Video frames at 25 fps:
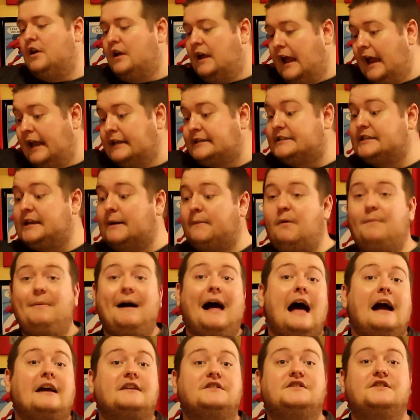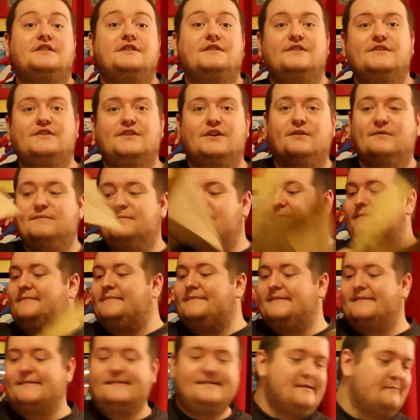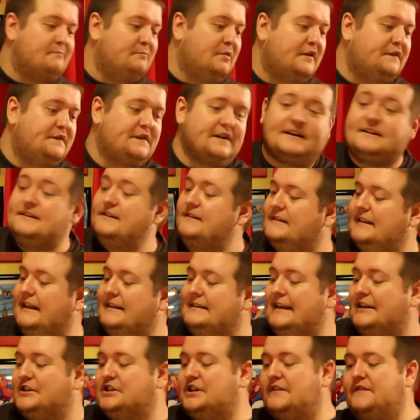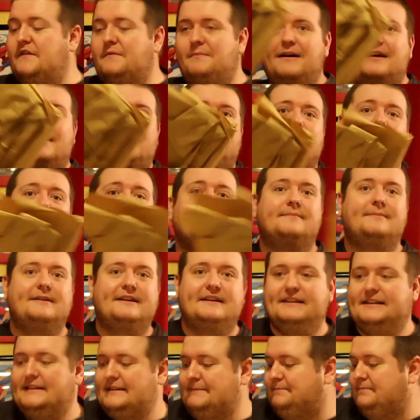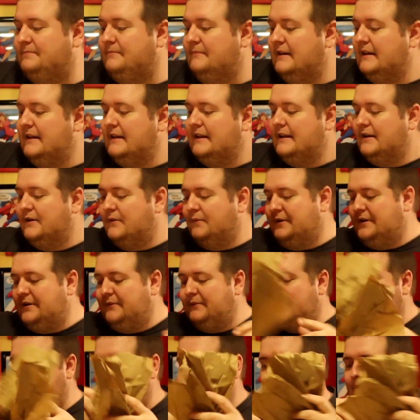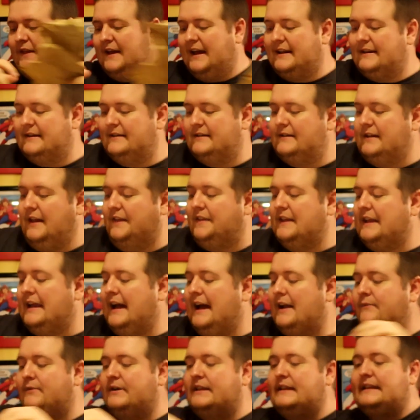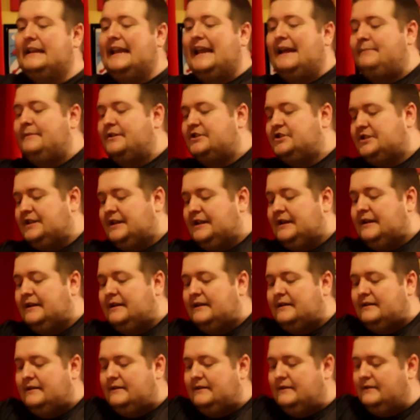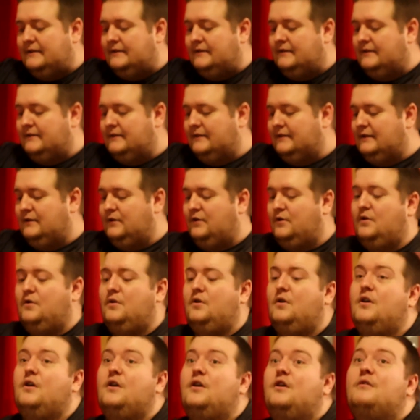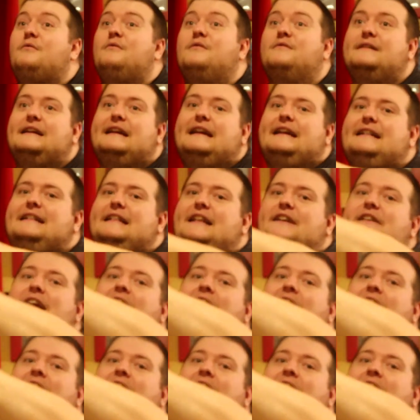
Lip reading: It's double boxed, so perfect. That's actually even better then, because we know that nothing got really damaged then. Oh, they're